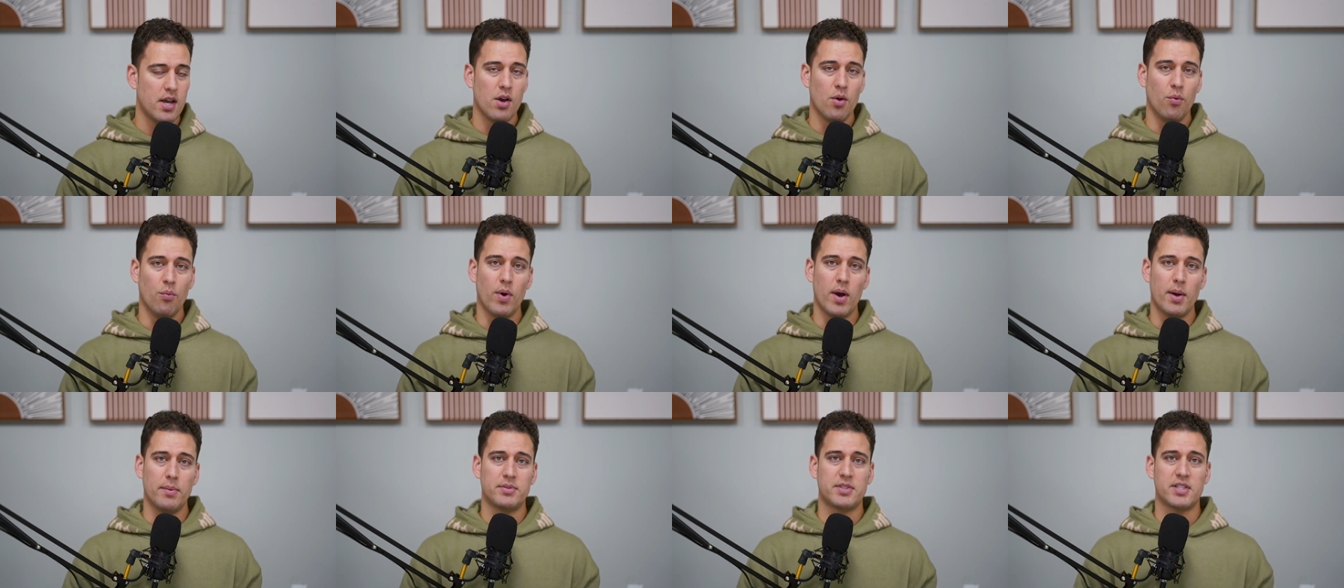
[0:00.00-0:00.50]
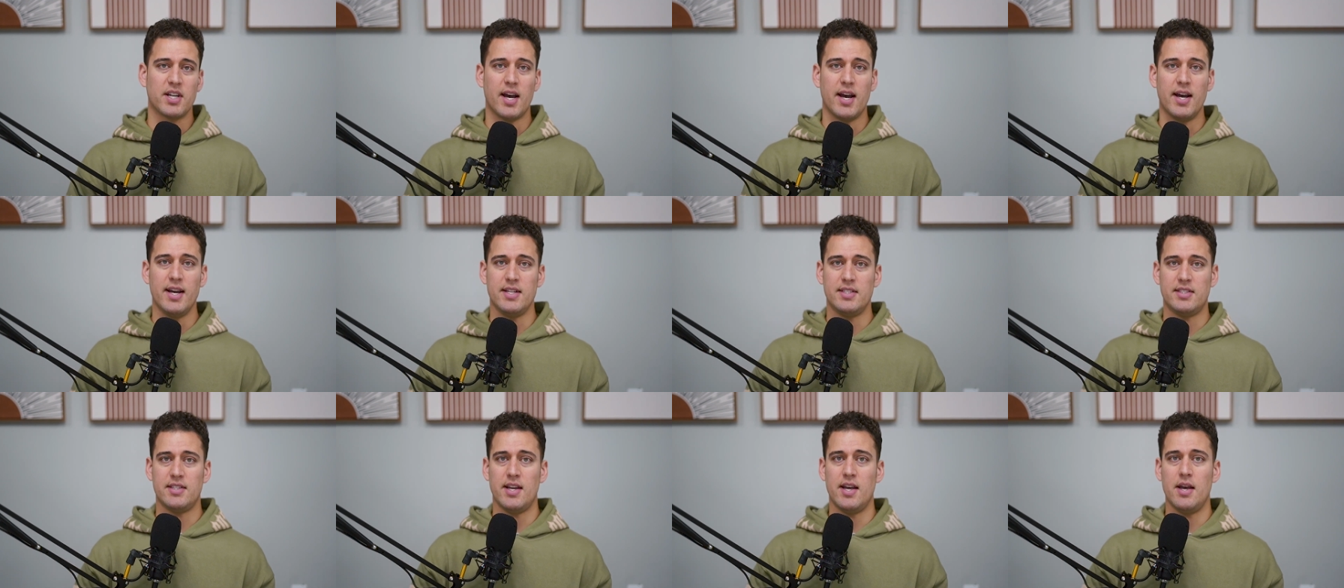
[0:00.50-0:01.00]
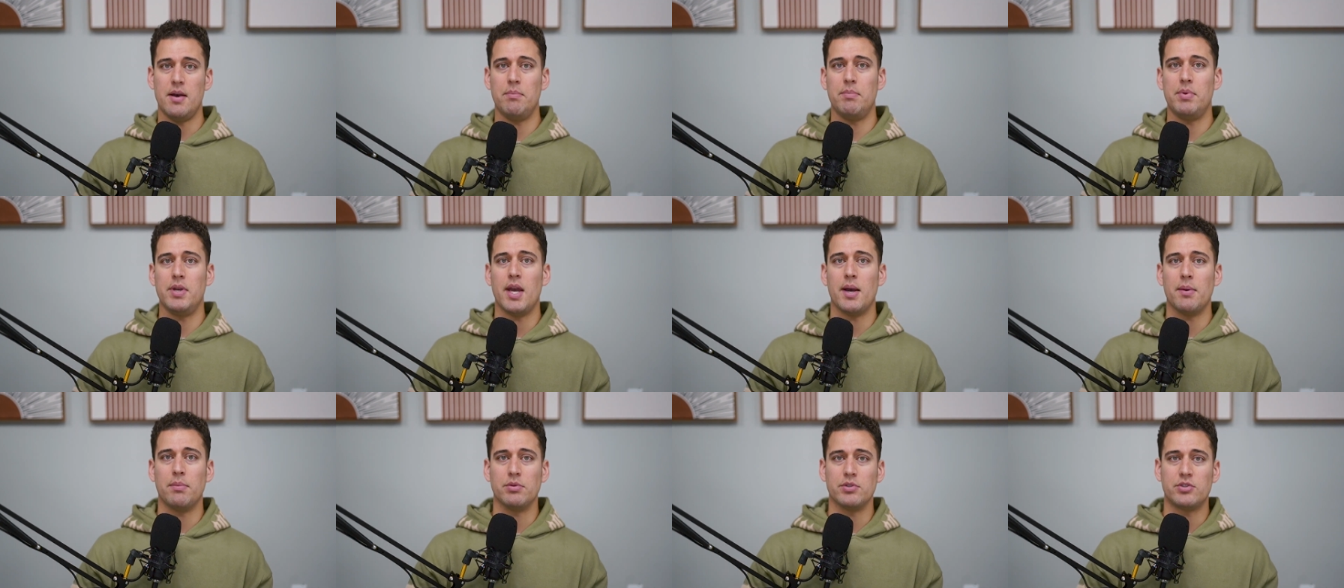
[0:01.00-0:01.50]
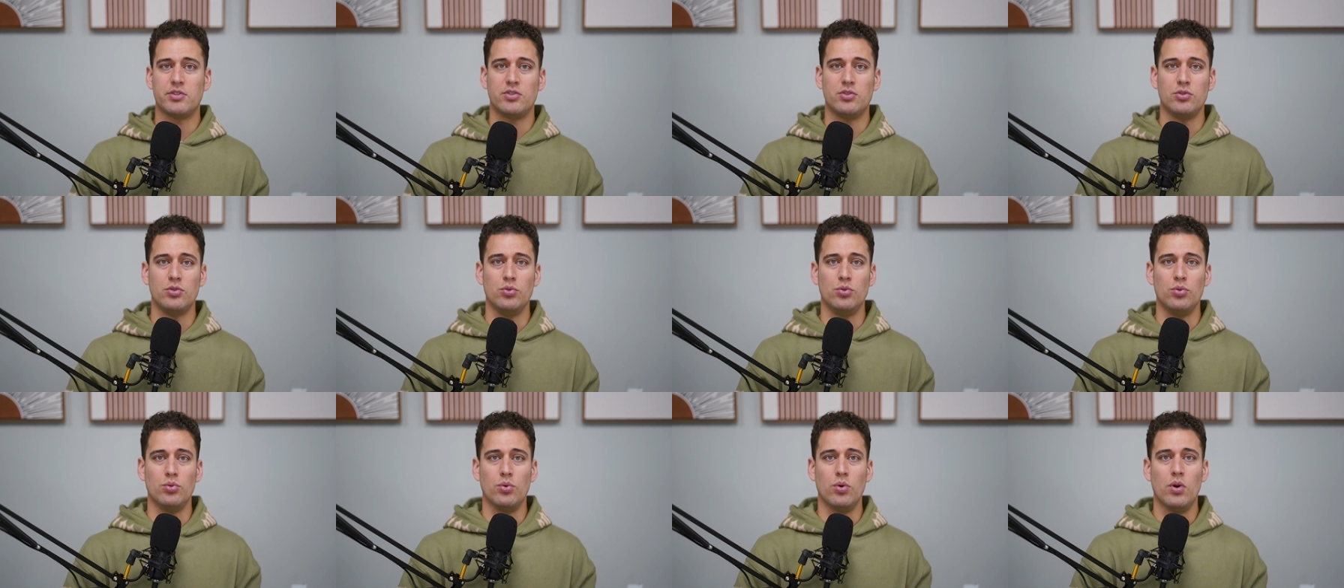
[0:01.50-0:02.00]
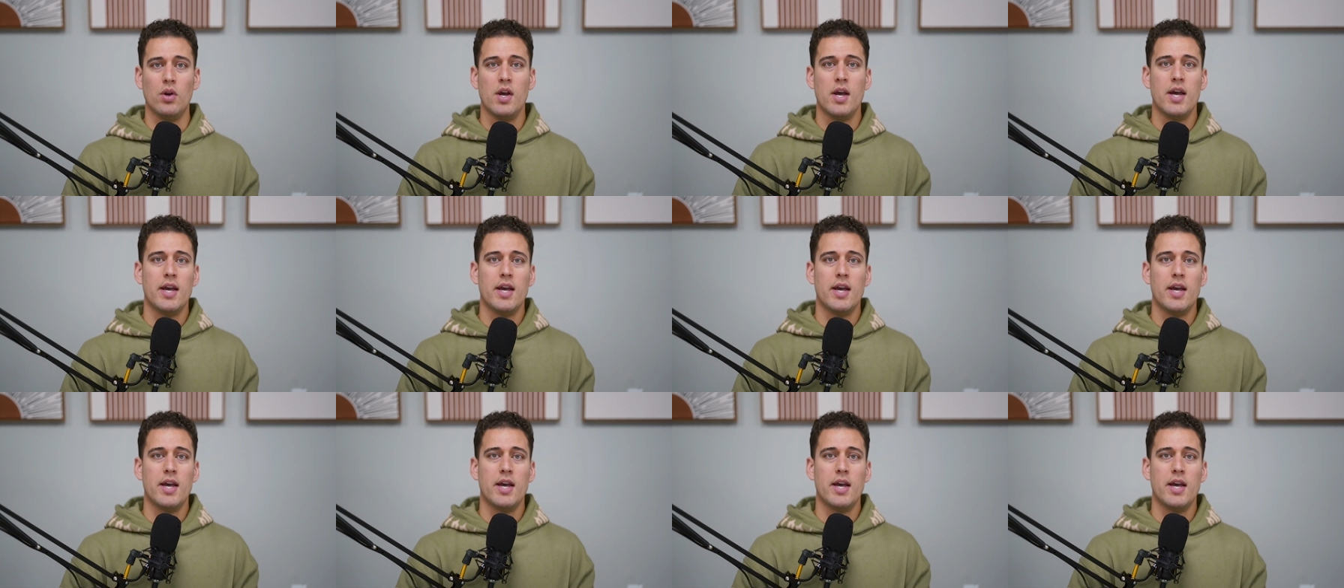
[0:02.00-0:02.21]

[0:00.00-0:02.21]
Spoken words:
websites and be able to